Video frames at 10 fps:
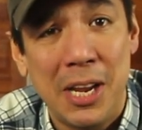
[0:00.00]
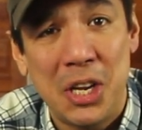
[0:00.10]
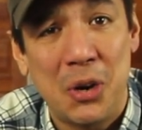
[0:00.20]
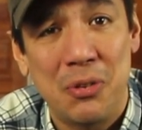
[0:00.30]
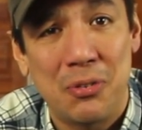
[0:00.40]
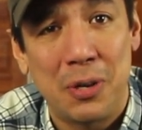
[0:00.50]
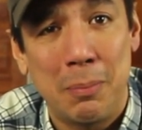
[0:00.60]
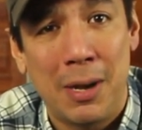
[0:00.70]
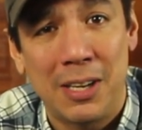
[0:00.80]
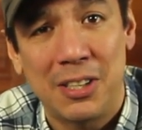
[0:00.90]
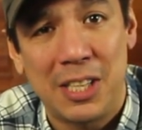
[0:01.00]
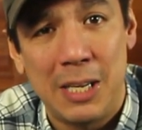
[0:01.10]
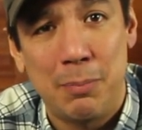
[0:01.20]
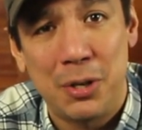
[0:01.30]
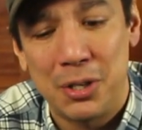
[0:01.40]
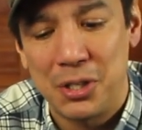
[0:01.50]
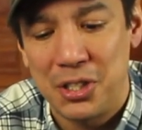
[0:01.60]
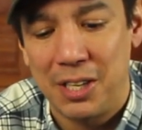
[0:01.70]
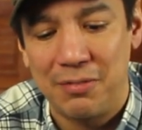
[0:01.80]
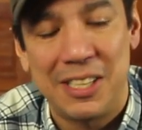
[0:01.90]
Make your own string box, keep your
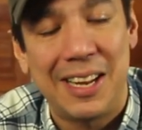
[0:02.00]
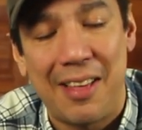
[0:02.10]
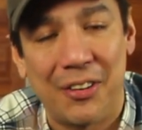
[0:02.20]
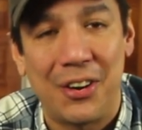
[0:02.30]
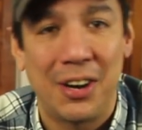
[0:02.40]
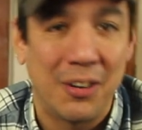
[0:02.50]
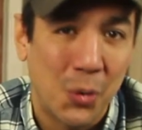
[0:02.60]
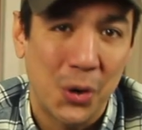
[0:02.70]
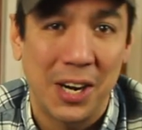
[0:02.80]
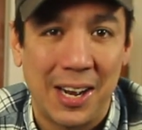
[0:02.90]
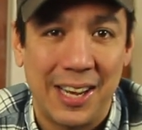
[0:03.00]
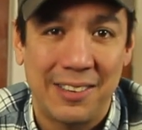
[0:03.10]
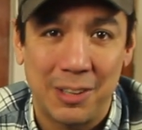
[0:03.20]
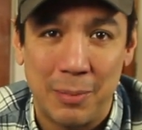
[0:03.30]
stuff together and organized.